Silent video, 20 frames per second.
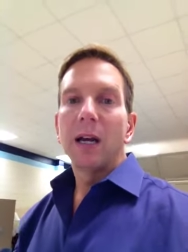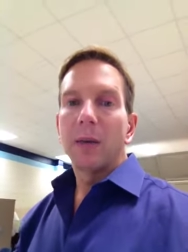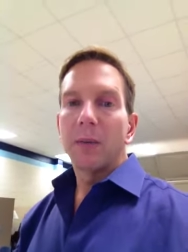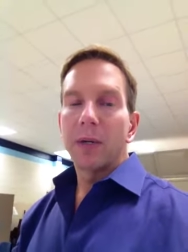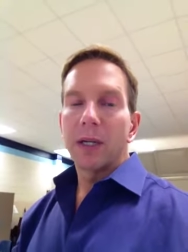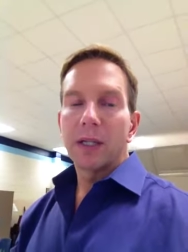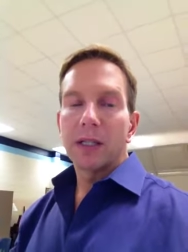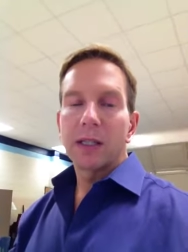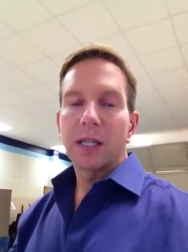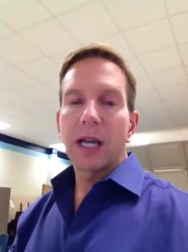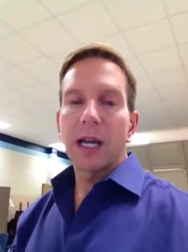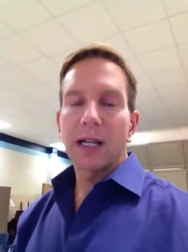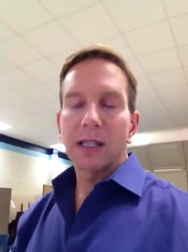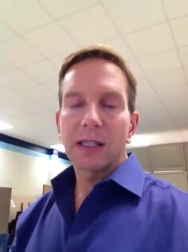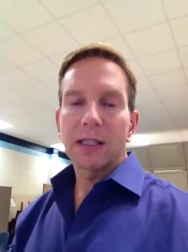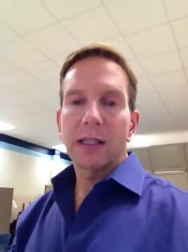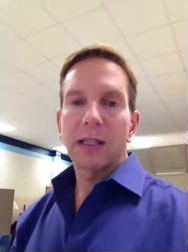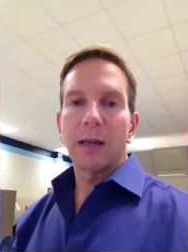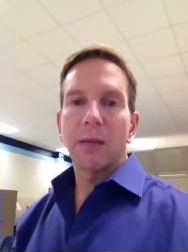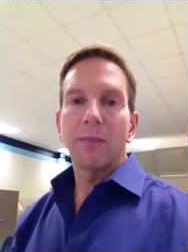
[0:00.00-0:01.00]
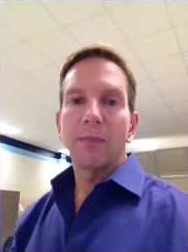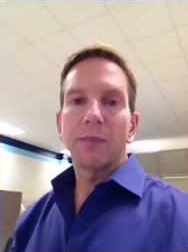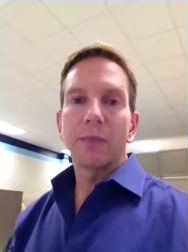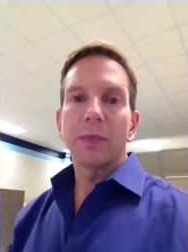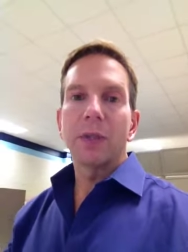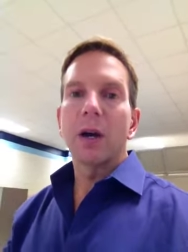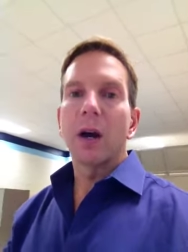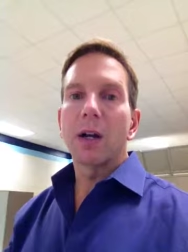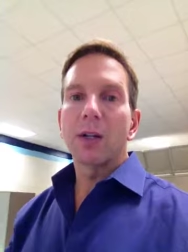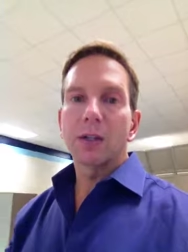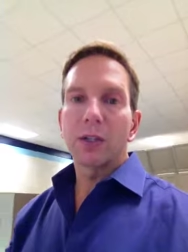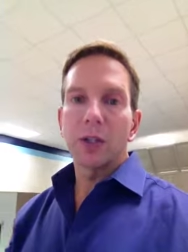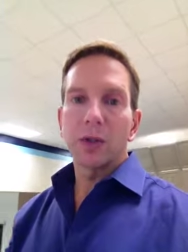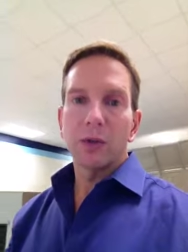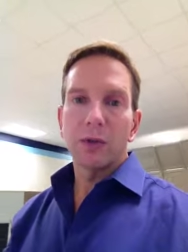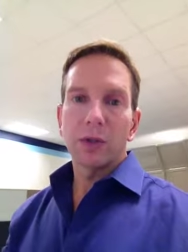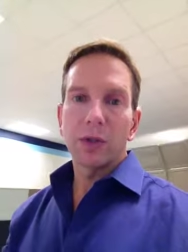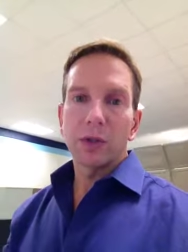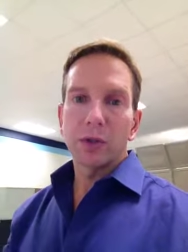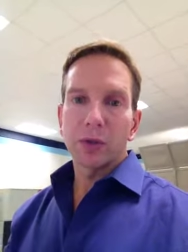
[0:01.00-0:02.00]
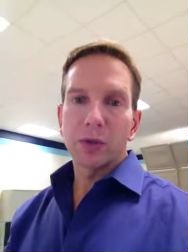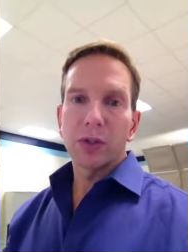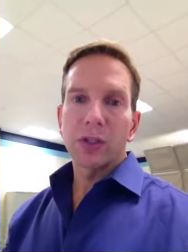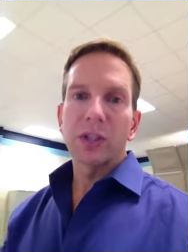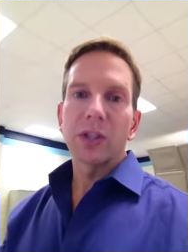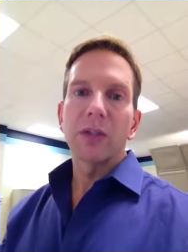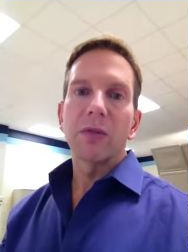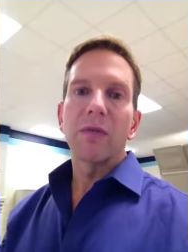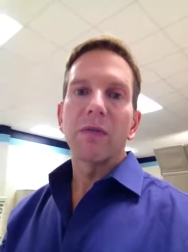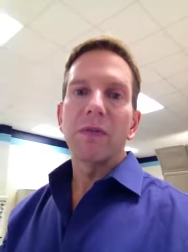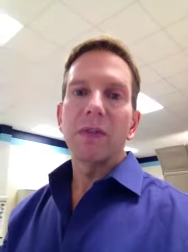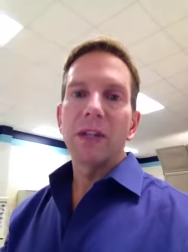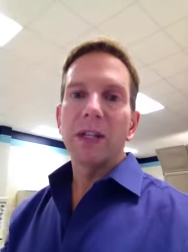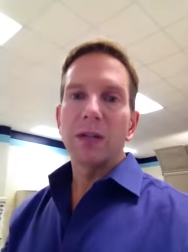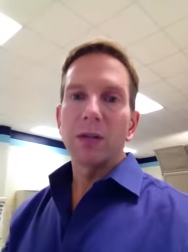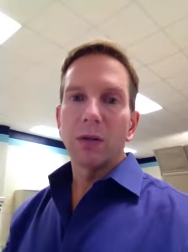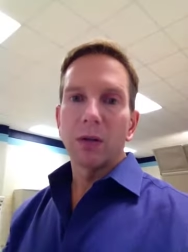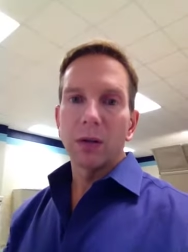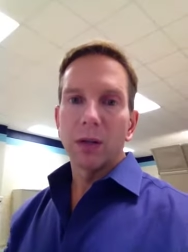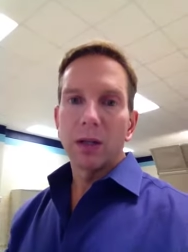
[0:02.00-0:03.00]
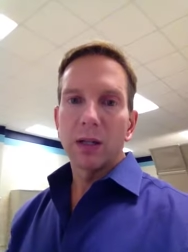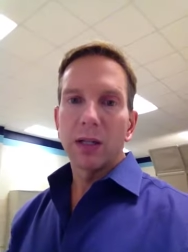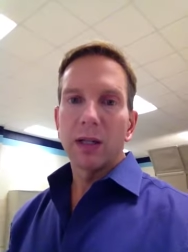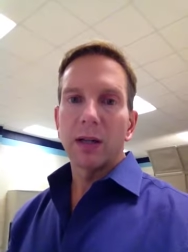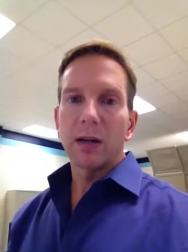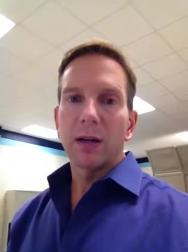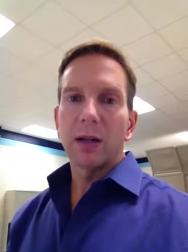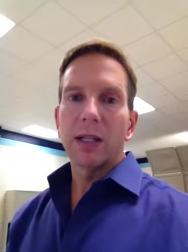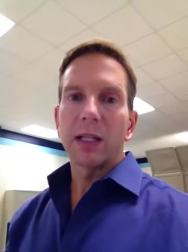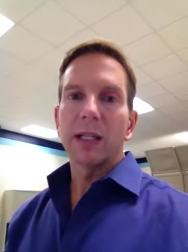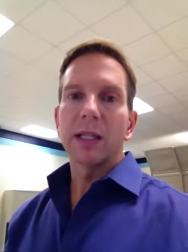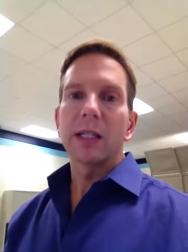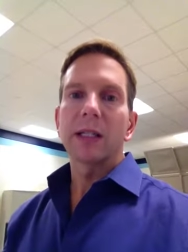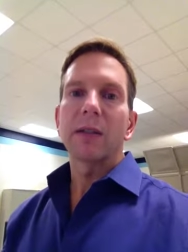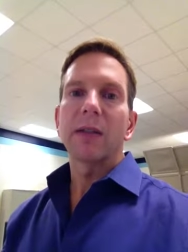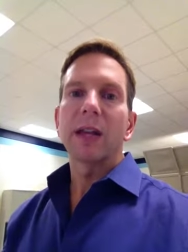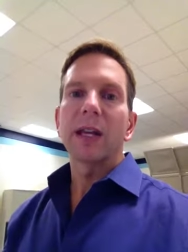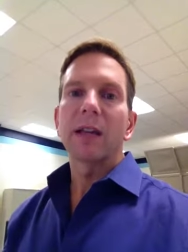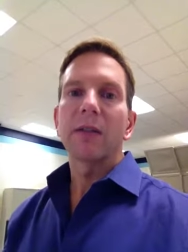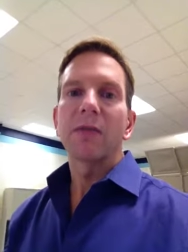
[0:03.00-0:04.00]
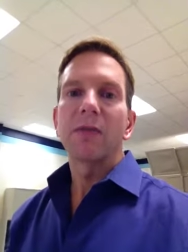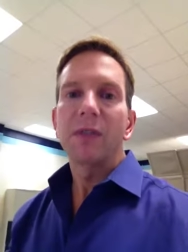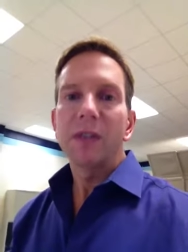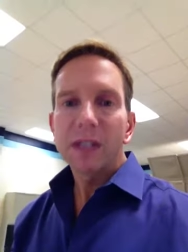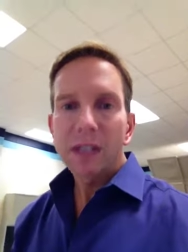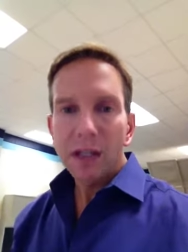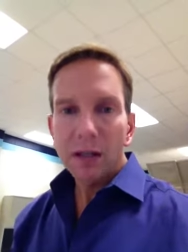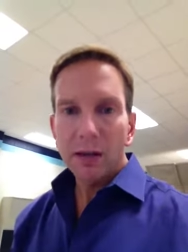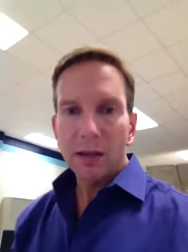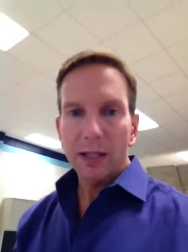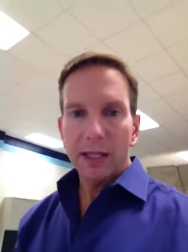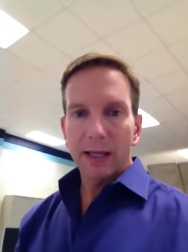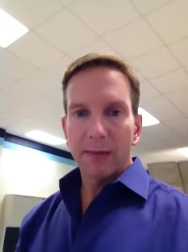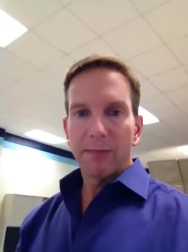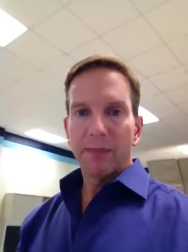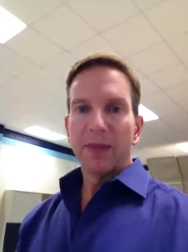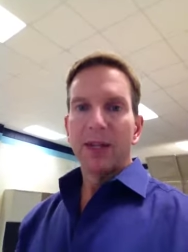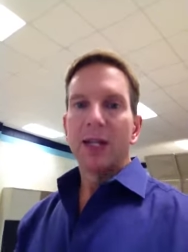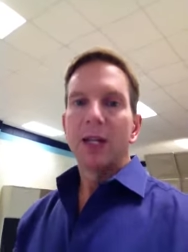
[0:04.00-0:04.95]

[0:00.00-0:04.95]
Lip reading: I'm going to ask them not to do the shushes and to feel it, and they can physically